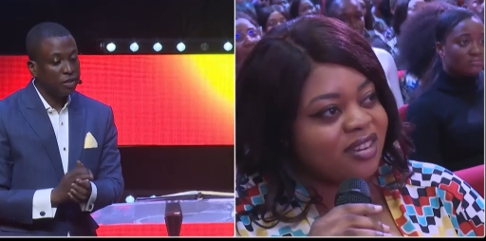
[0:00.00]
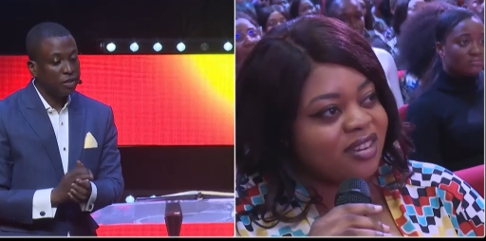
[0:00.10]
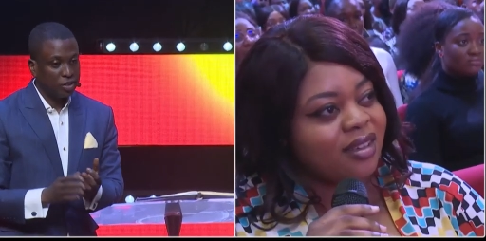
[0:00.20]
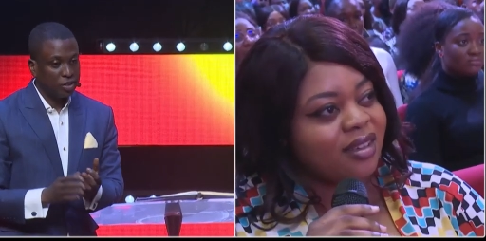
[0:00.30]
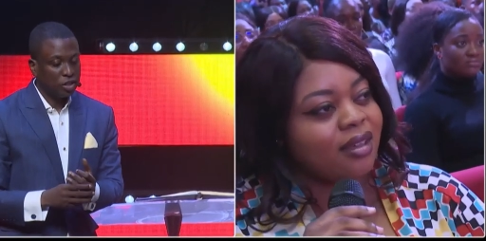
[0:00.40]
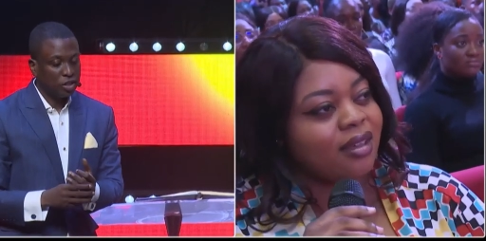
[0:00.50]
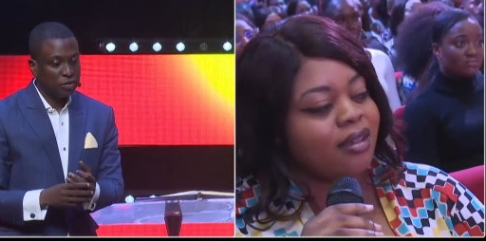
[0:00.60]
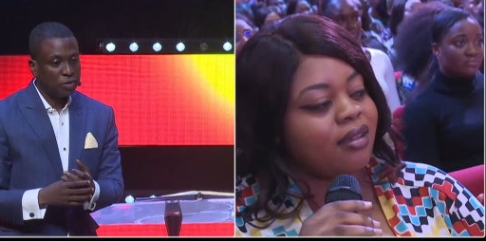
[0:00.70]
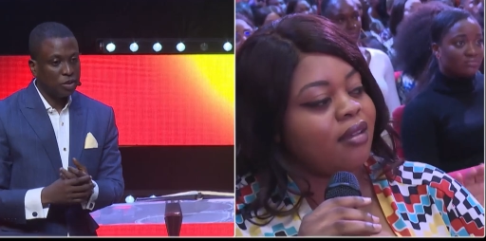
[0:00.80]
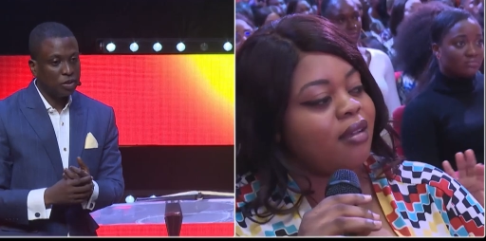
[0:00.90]
Speaker 1: Financially,
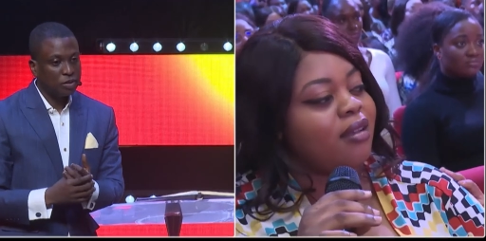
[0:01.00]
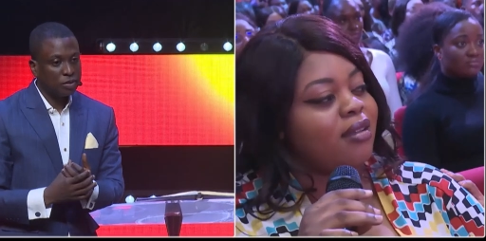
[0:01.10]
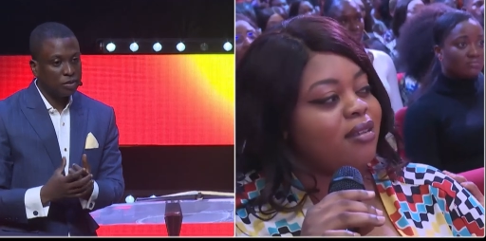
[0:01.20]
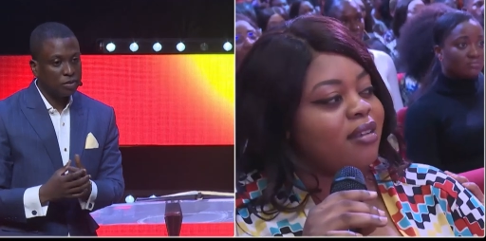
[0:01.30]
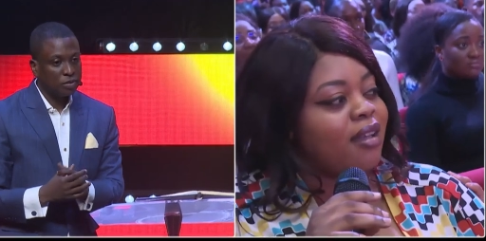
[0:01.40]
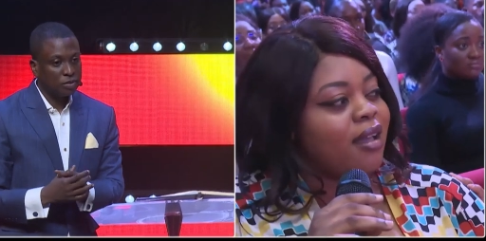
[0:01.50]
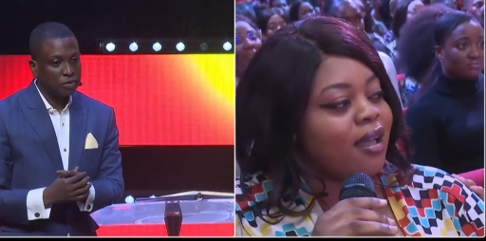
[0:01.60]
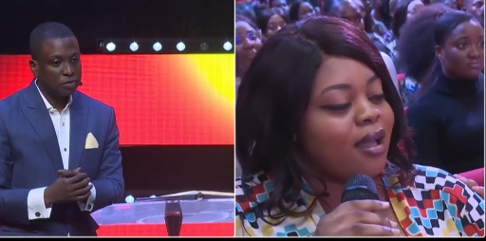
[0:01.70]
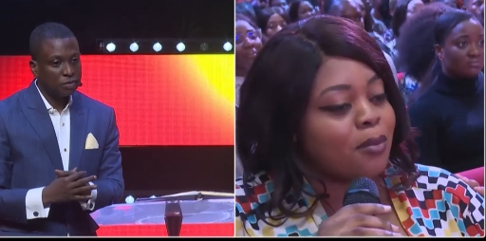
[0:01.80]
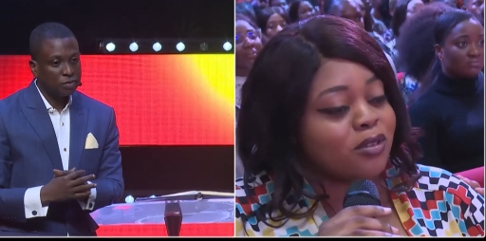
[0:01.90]
one.
Speaker 2: I'm a
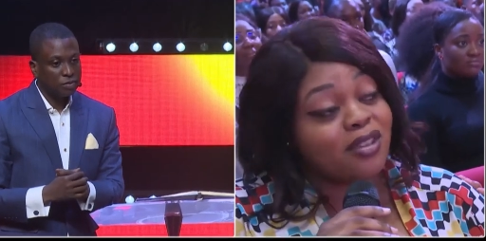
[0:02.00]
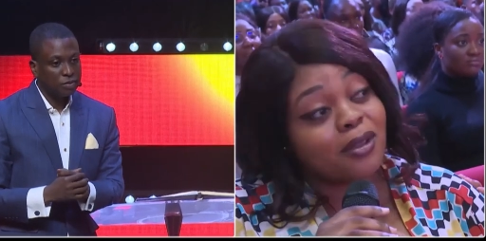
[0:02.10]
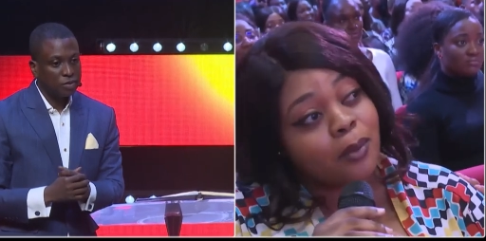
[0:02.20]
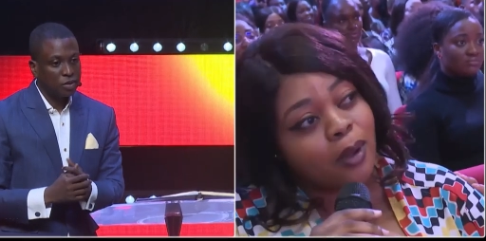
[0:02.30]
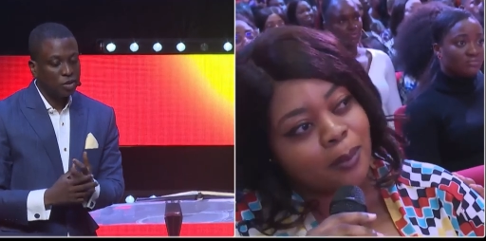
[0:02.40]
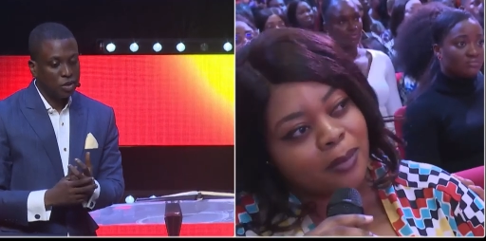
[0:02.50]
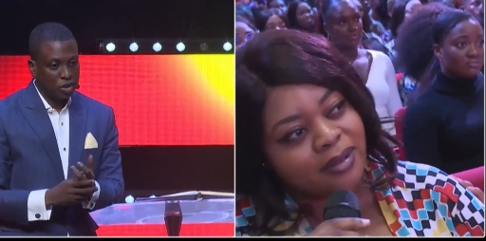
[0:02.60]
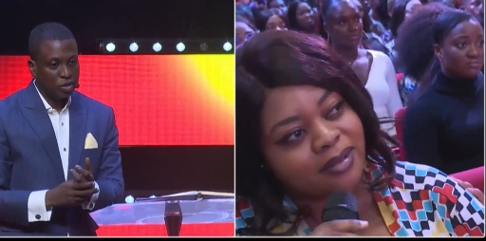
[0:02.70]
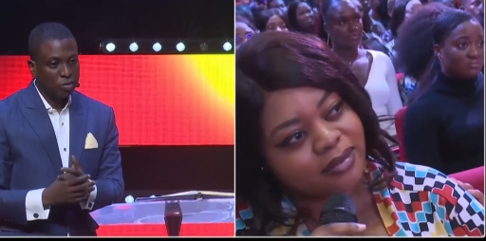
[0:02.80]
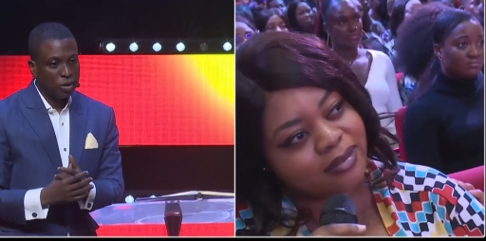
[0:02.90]
single mom.
Speaker 1: You're a
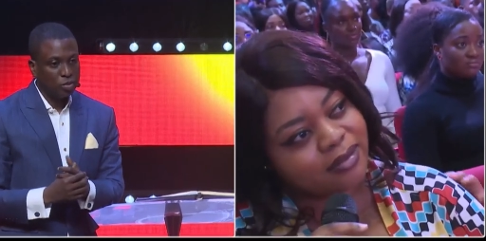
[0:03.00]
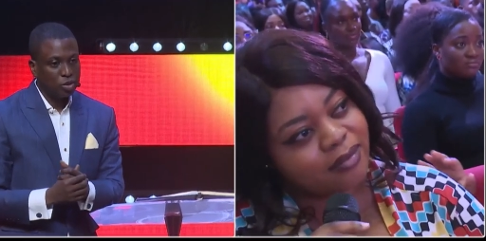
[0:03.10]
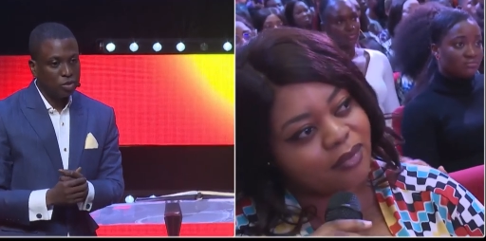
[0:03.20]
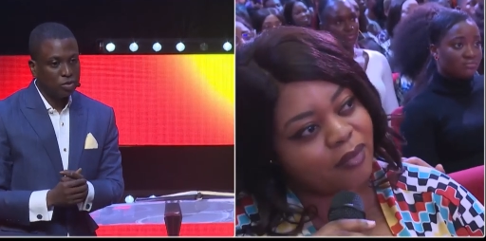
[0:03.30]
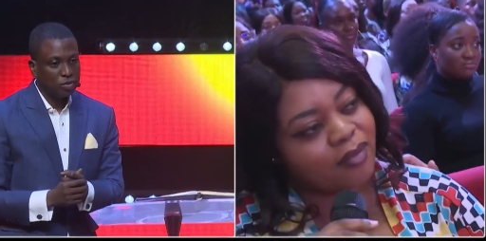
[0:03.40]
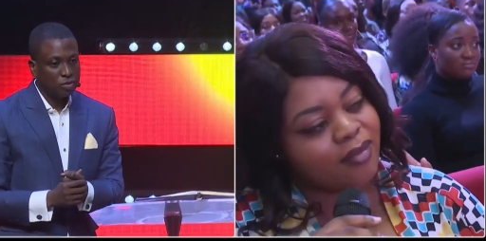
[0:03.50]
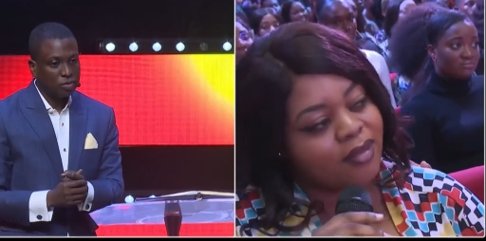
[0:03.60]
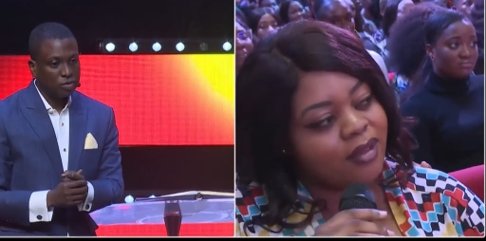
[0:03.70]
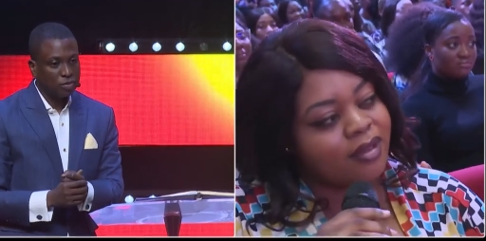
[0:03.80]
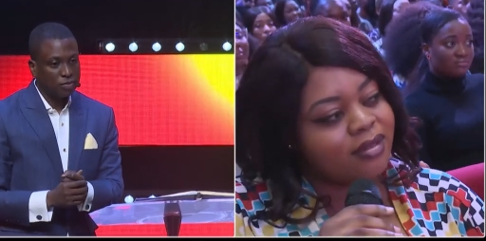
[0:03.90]
single mom too.
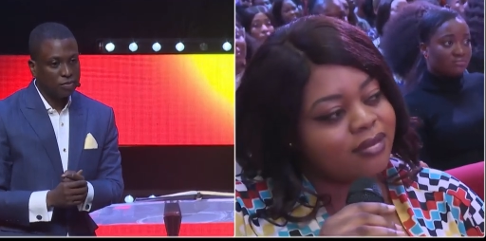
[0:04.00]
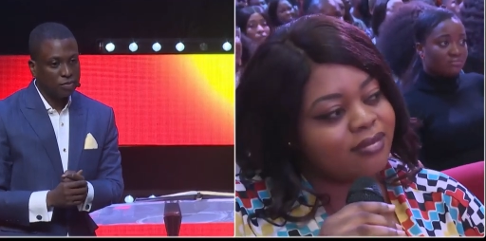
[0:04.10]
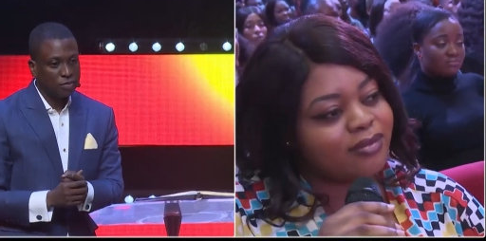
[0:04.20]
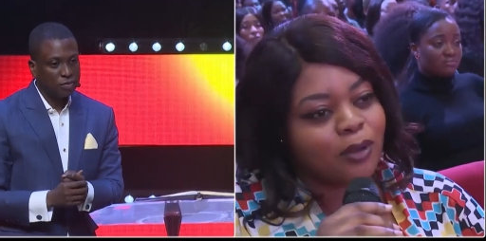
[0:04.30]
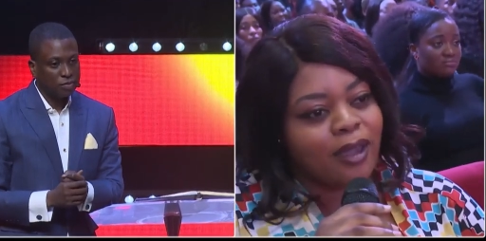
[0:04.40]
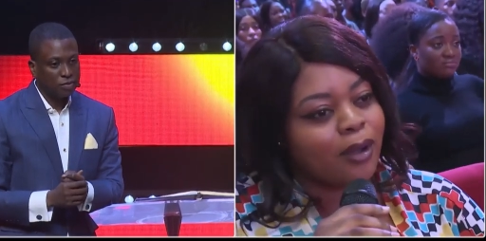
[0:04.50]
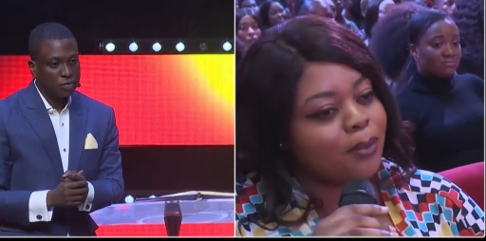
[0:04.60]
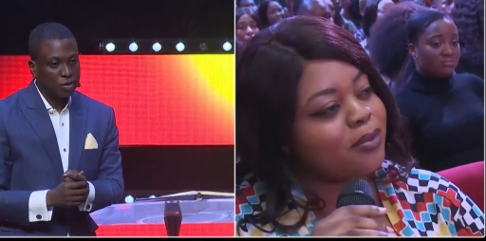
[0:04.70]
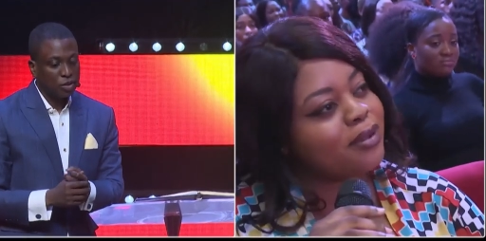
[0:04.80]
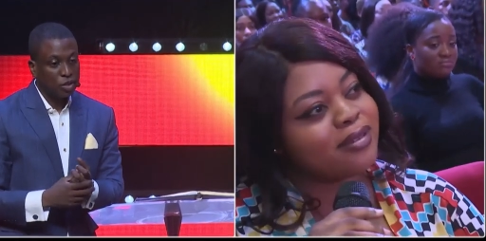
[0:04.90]
Speaker 2: No help.
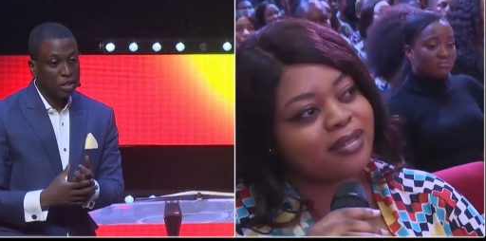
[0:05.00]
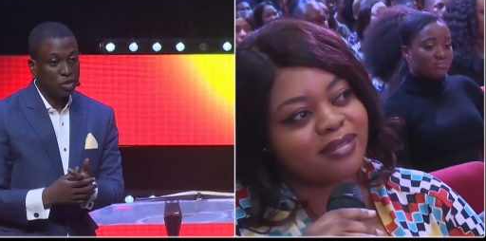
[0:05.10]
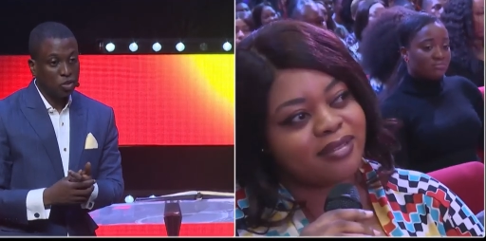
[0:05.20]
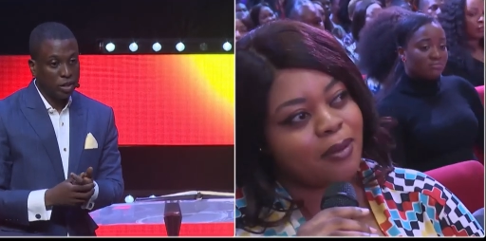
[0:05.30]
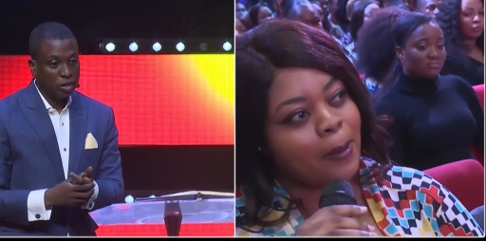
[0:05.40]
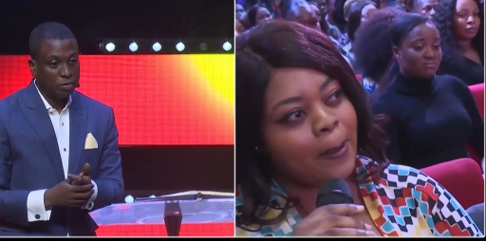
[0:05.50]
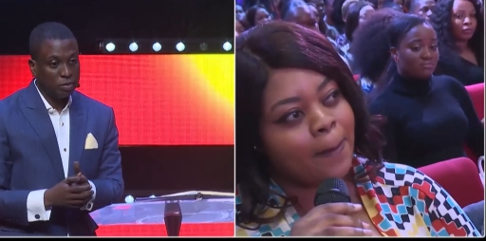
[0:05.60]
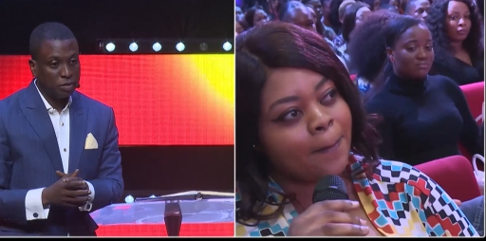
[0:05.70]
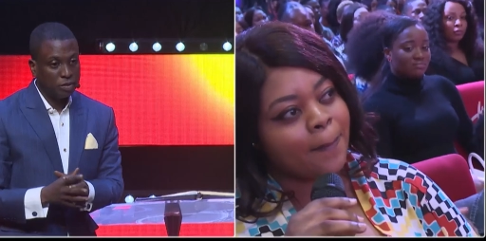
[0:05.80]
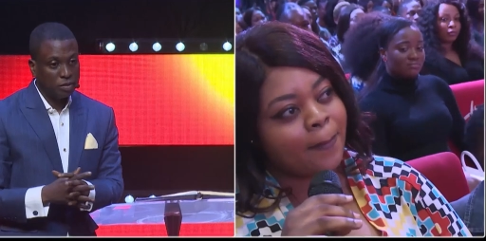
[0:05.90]
Speaker 1: There's no help.
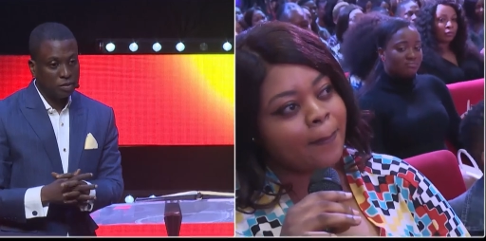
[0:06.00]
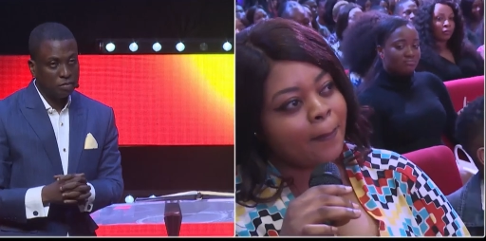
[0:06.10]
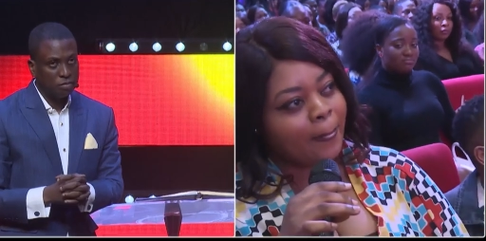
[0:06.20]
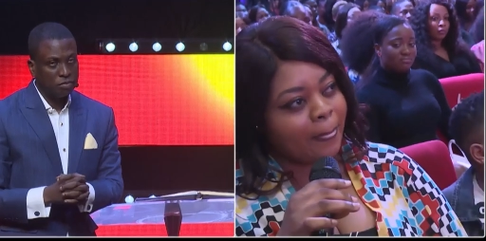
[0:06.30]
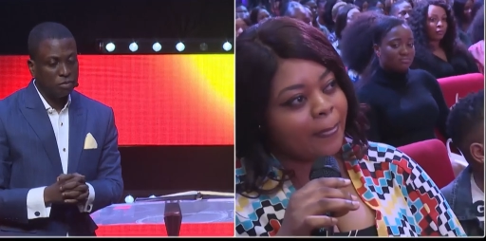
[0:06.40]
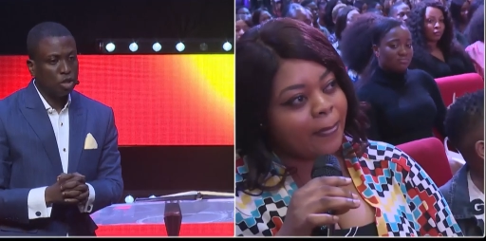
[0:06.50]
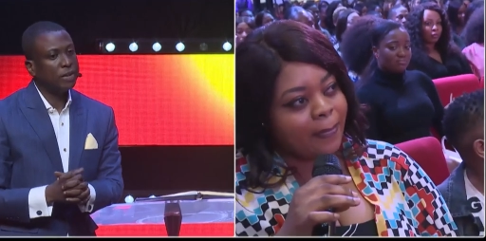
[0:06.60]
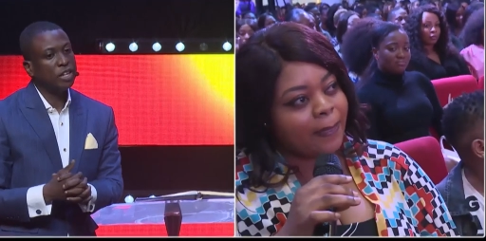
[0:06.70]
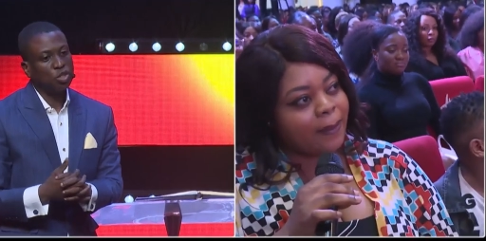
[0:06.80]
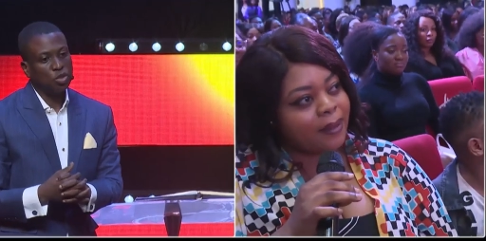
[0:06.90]
What
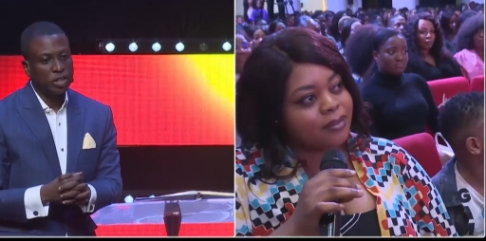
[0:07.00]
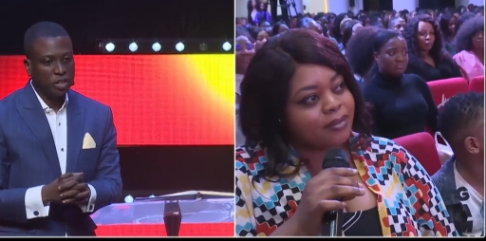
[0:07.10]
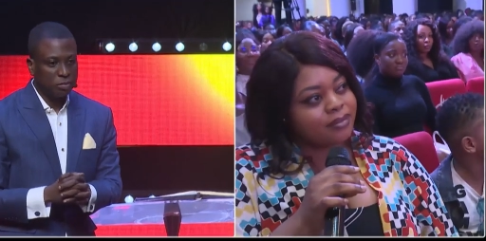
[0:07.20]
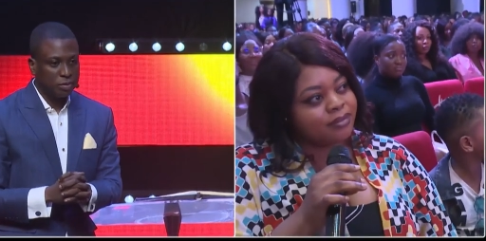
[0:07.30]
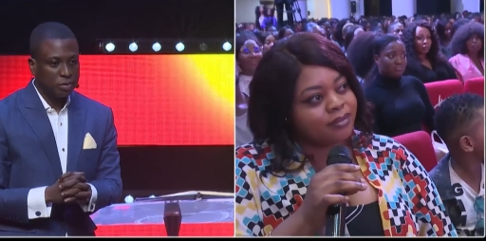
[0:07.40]
about there's no help?